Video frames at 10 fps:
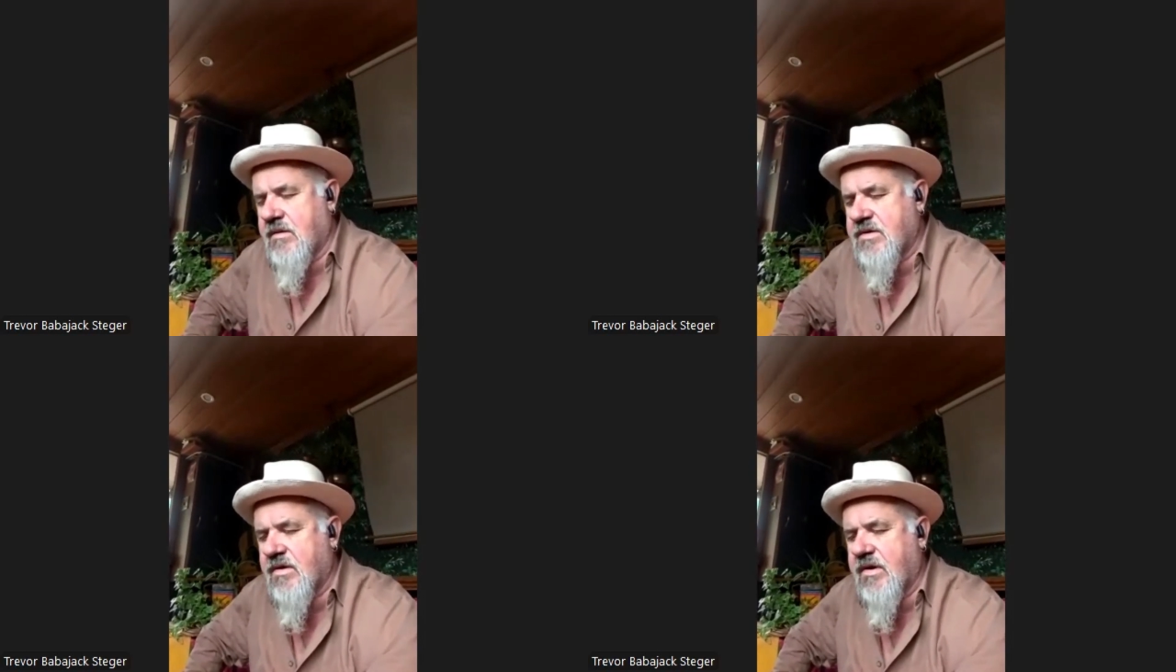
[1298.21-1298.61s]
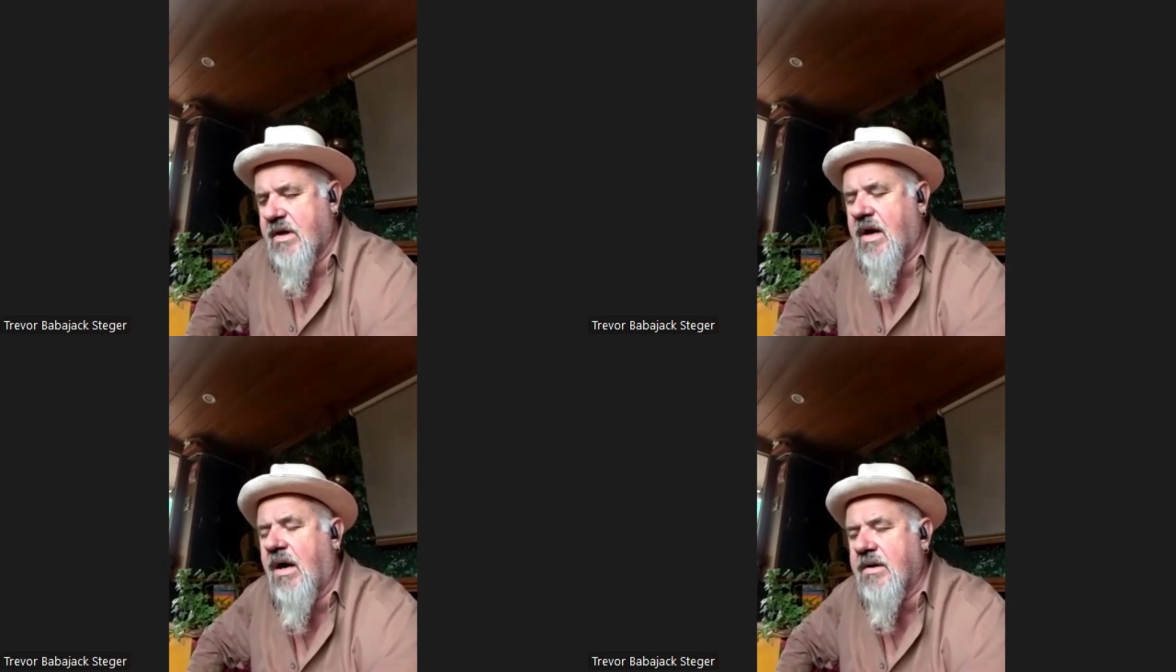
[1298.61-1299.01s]

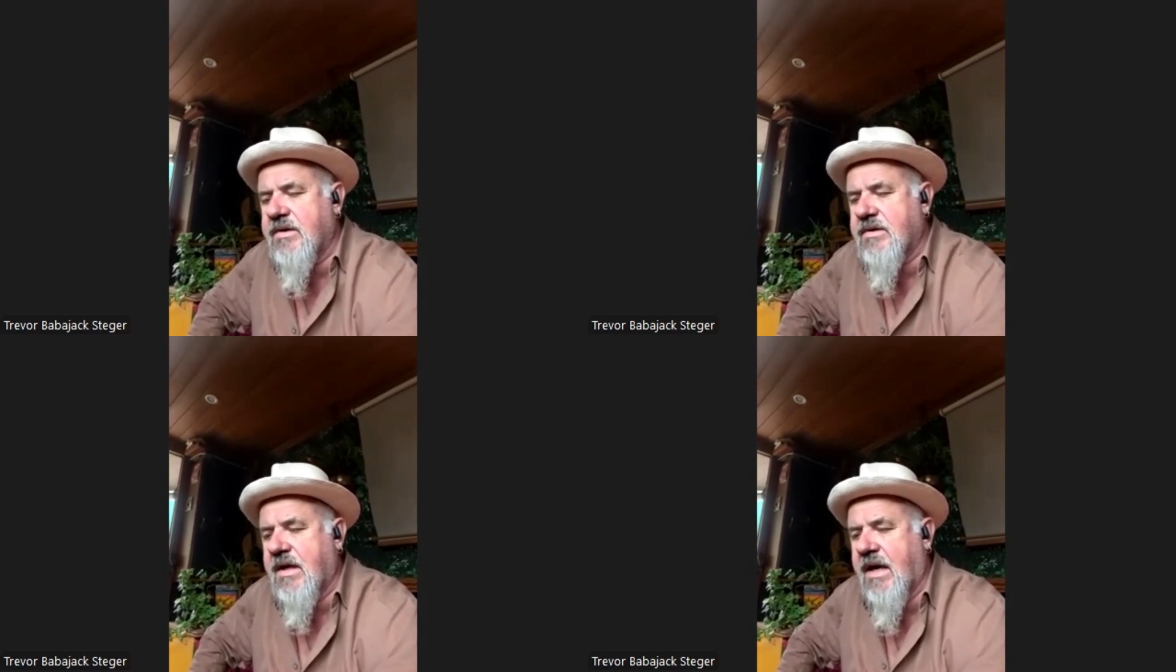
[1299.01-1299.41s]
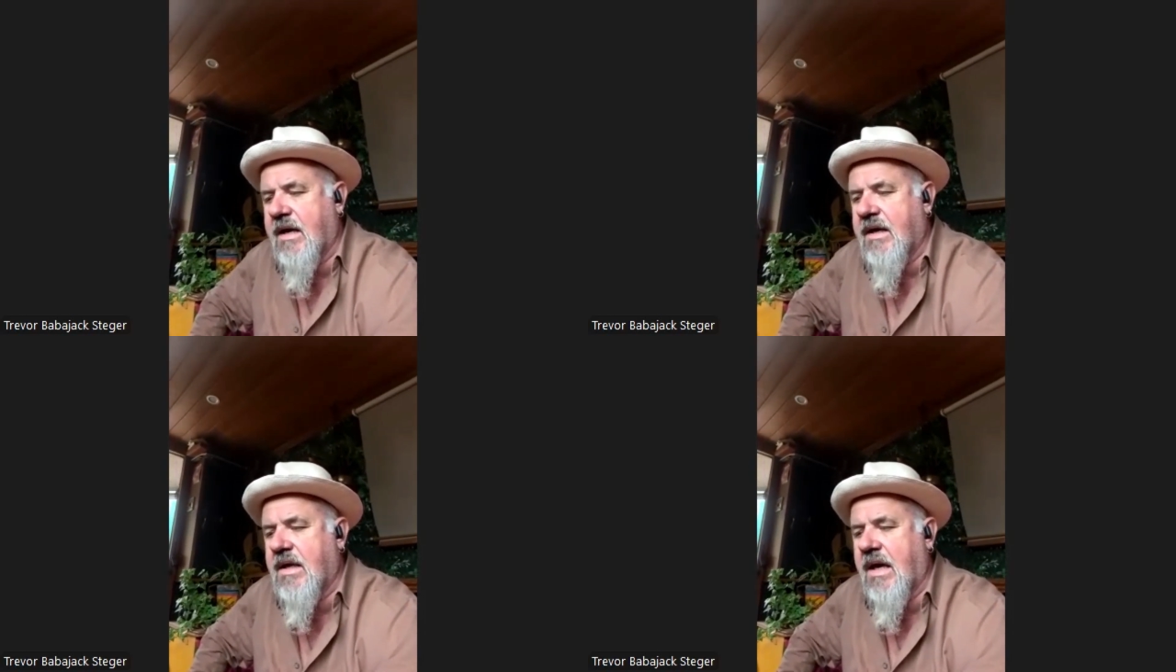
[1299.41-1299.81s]
certainly harder to
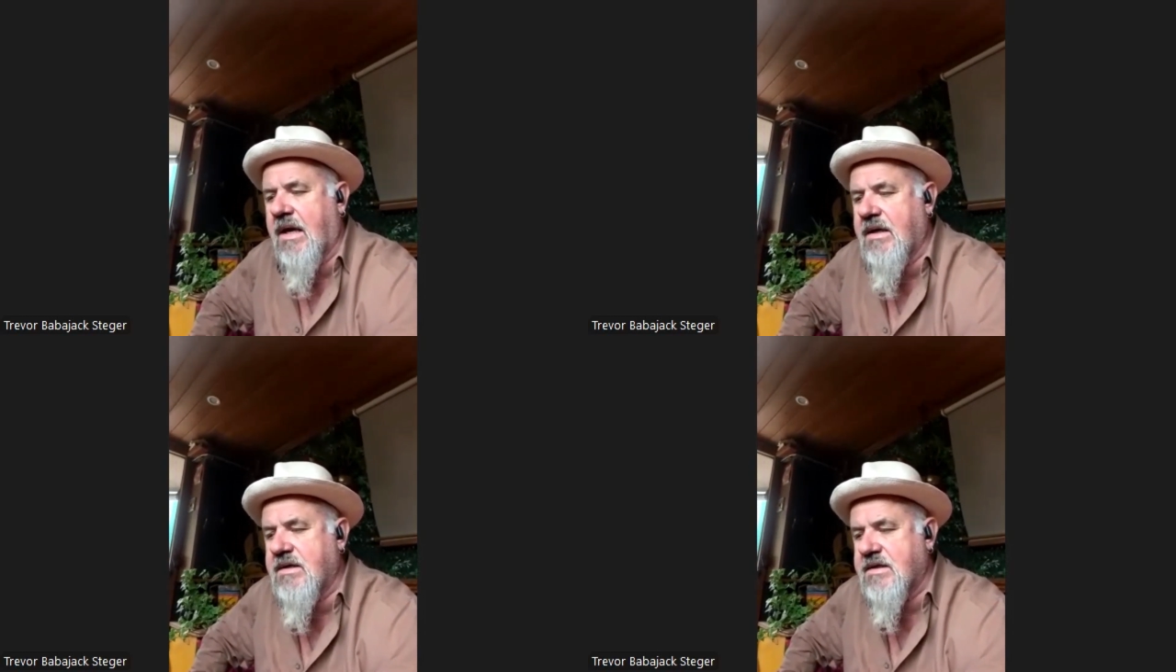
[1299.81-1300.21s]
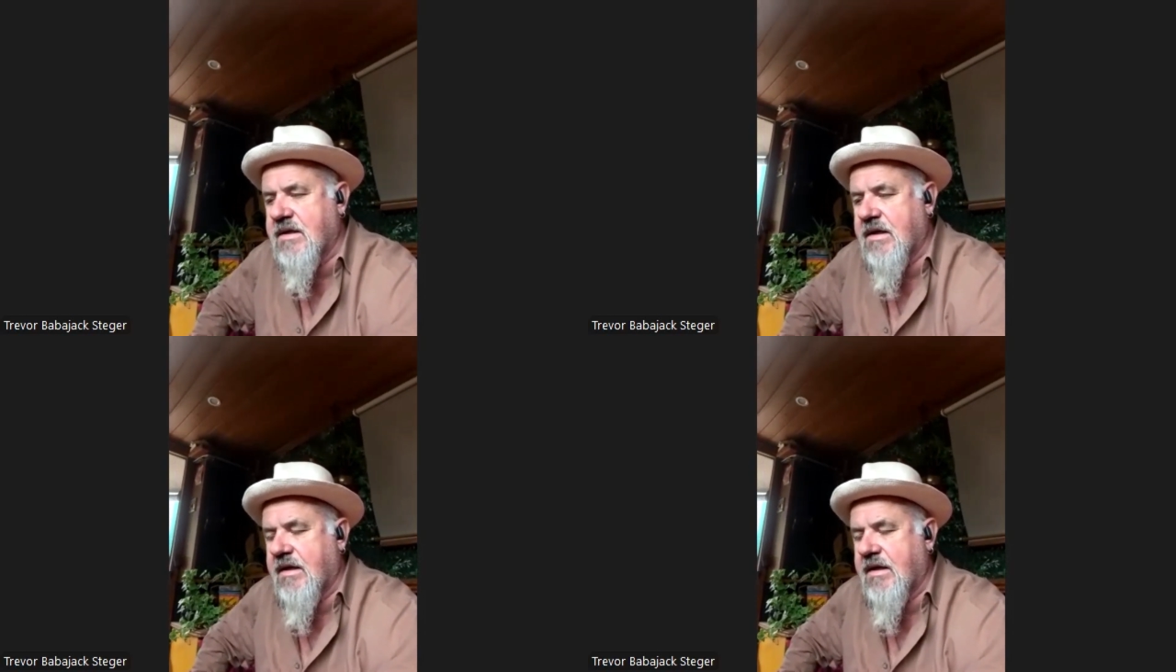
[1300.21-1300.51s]
get gigs